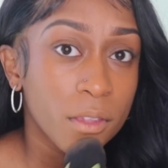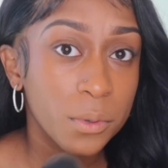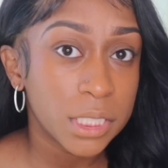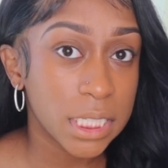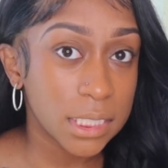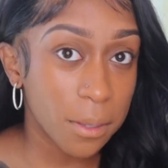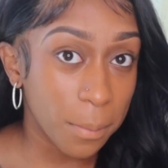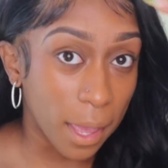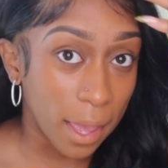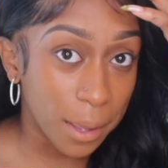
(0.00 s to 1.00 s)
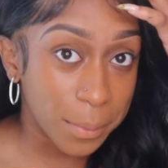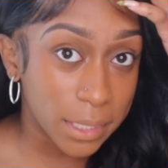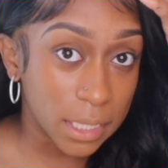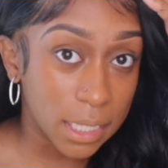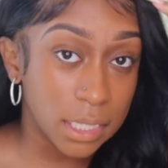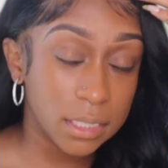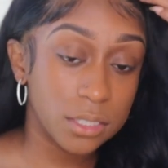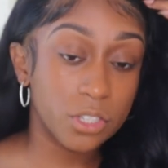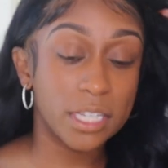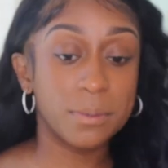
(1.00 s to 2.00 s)
which isn't bad, but the lace,
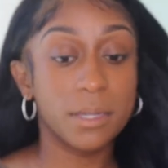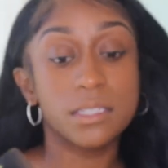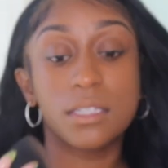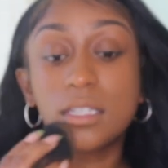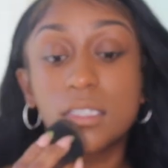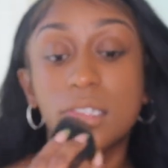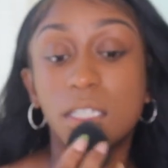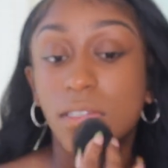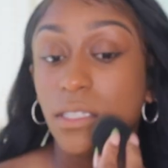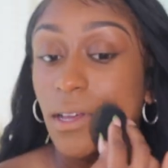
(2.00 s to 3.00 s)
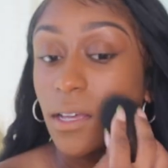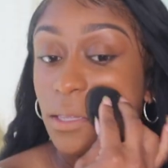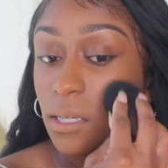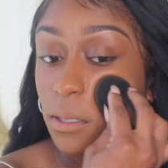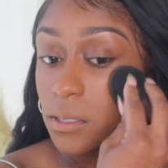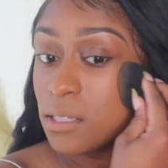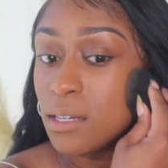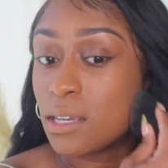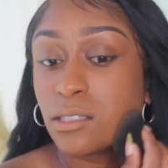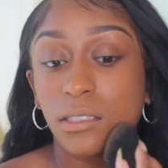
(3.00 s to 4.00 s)
transparent lace is thicker
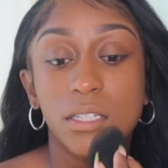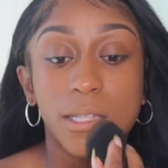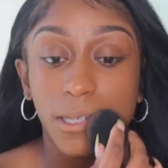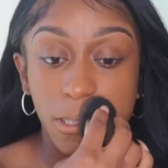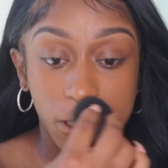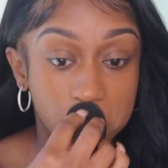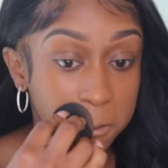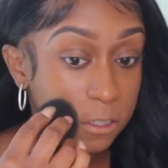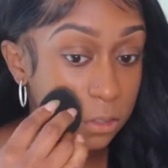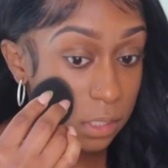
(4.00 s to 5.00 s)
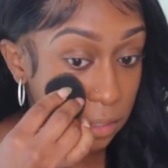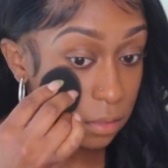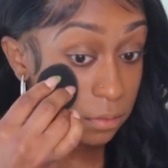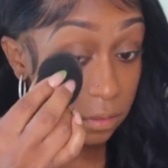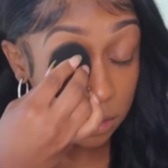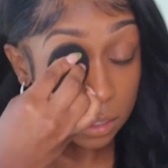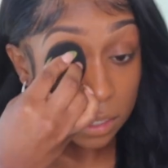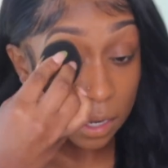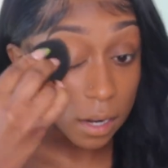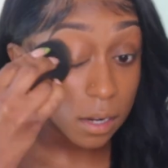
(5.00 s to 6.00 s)
than HD lace. So you can,
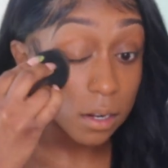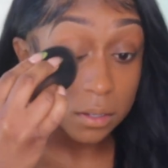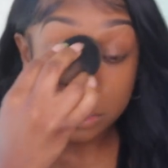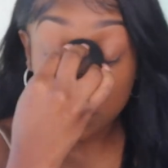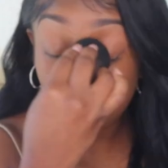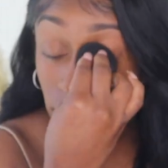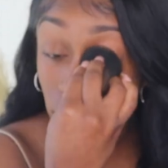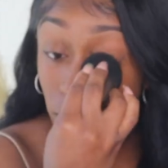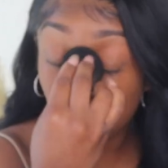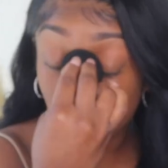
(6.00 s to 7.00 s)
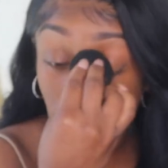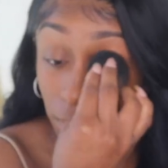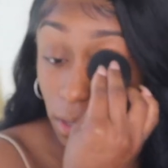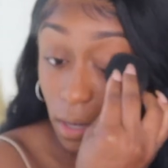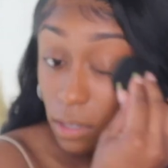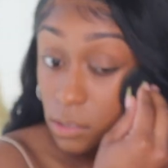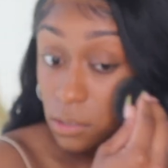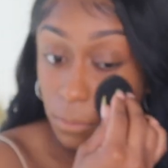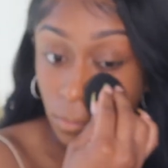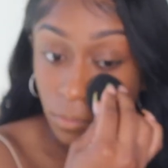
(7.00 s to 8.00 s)
I don't know, you gotta do more baby
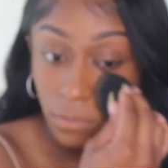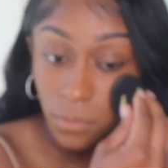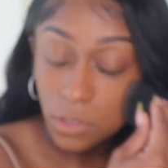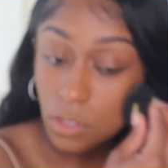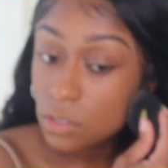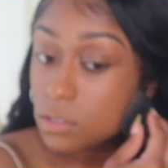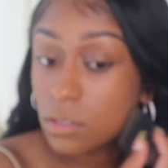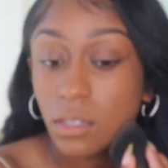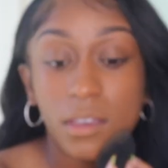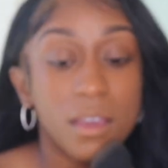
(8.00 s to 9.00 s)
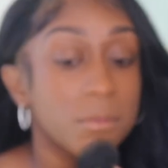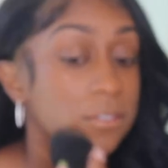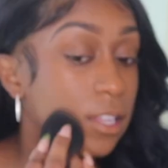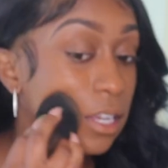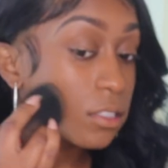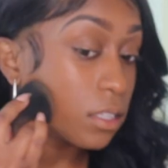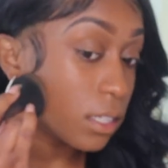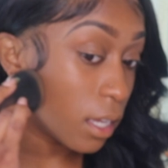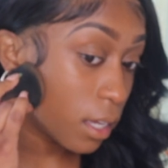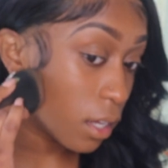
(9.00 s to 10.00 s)
hairs to camouflage the
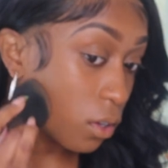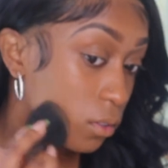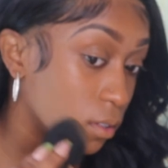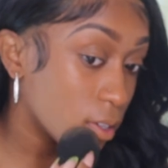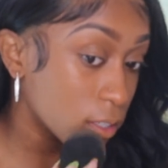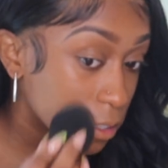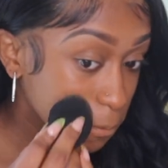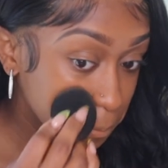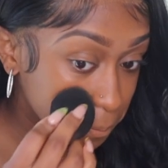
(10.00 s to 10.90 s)
dang it on lace.